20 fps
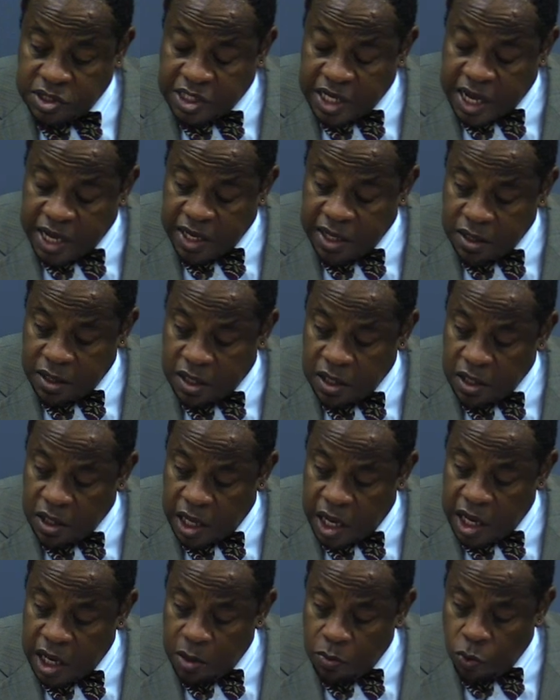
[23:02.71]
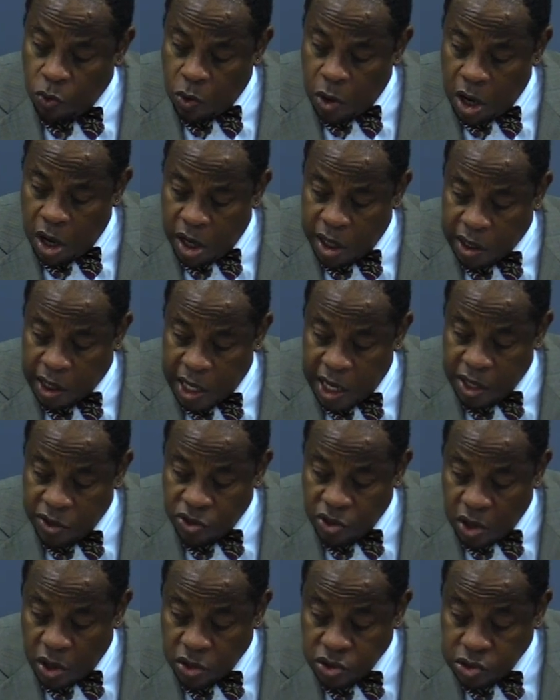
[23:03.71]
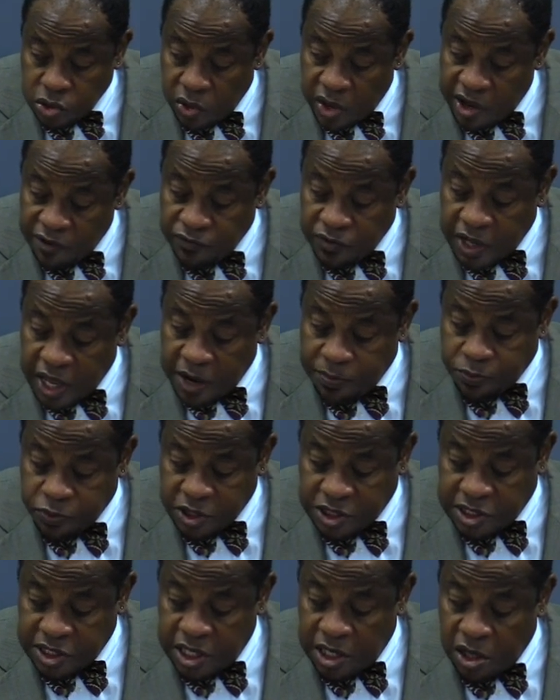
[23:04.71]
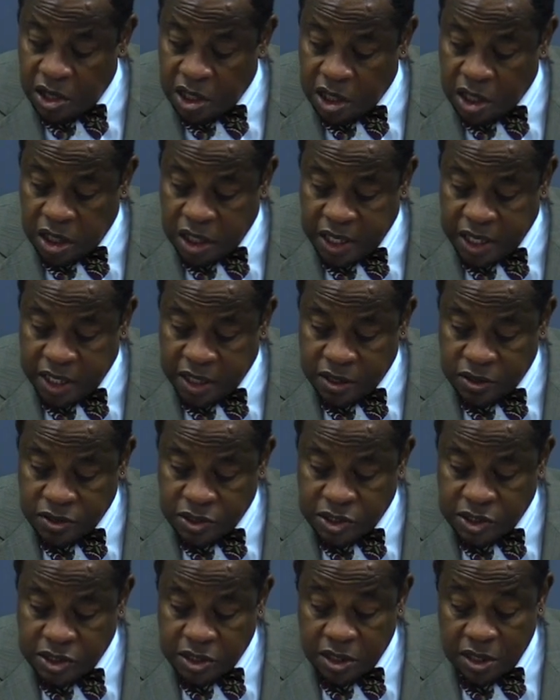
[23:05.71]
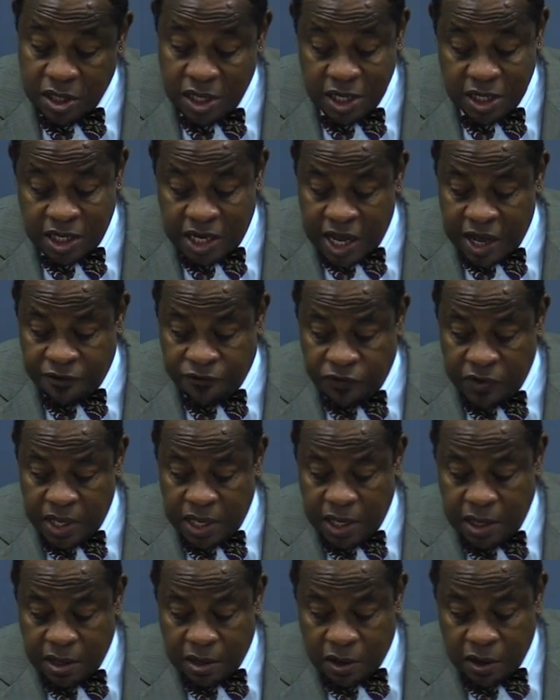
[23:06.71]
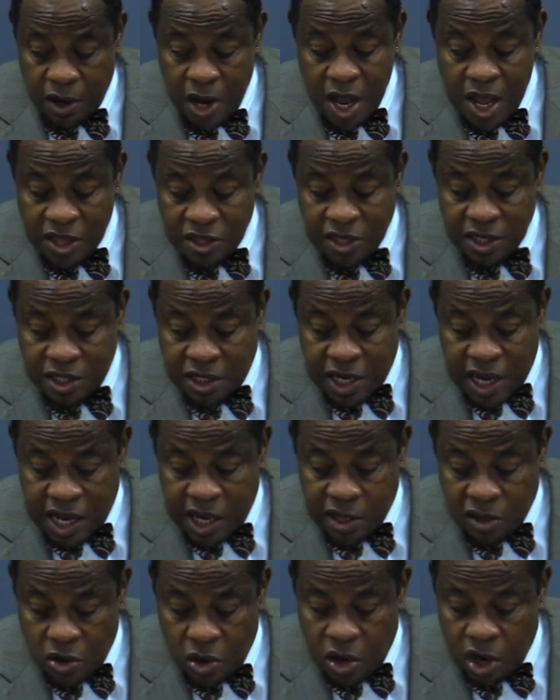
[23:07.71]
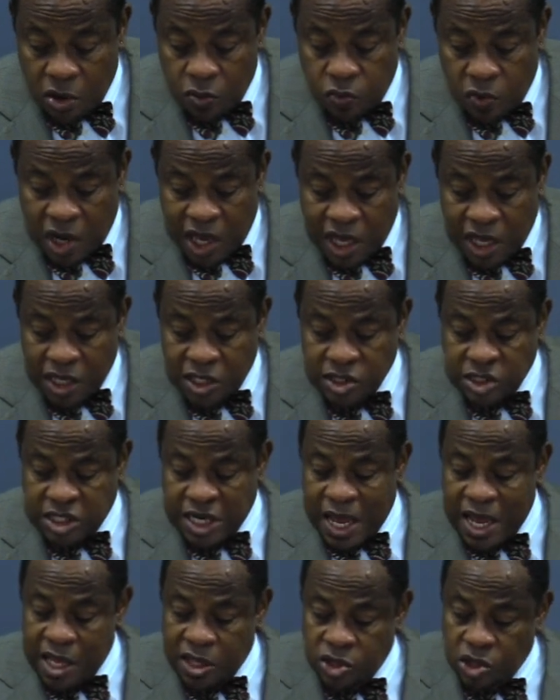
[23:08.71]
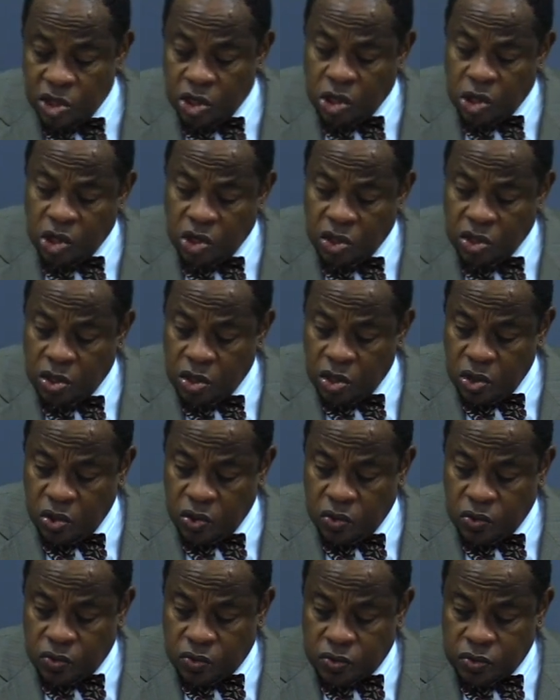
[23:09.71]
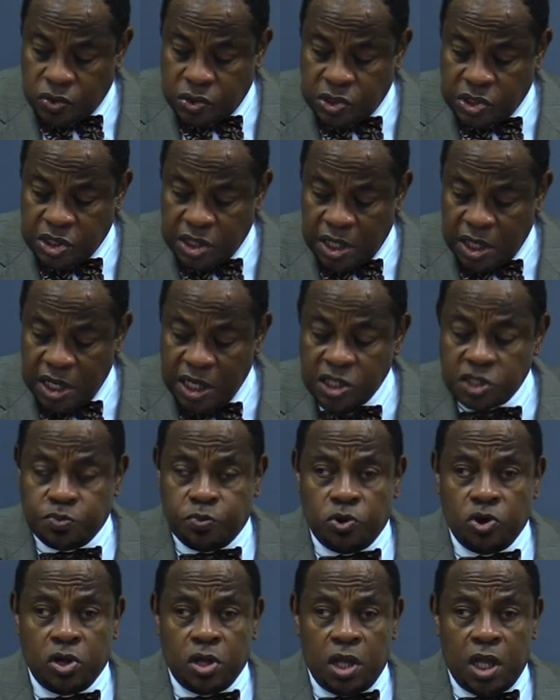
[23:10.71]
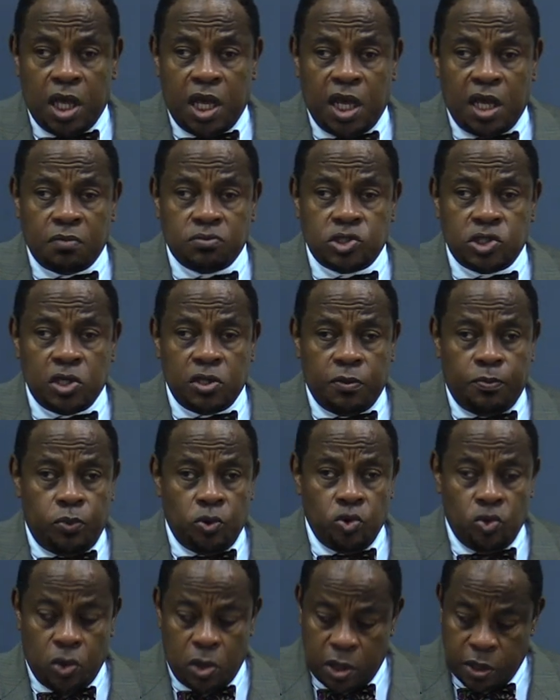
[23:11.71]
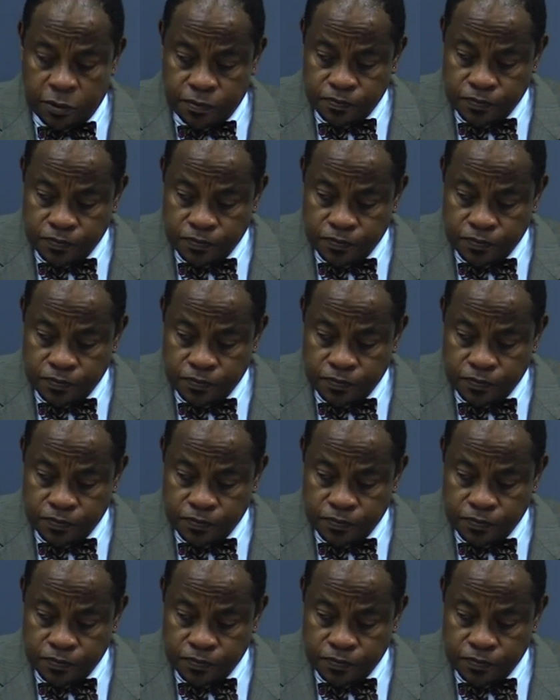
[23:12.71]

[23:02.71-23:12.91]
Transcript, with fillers: sight, the lame walk, and those who have leprosy are cleansed. The deaf hear, the dead are raised, and the good news is proclaimed to the poor.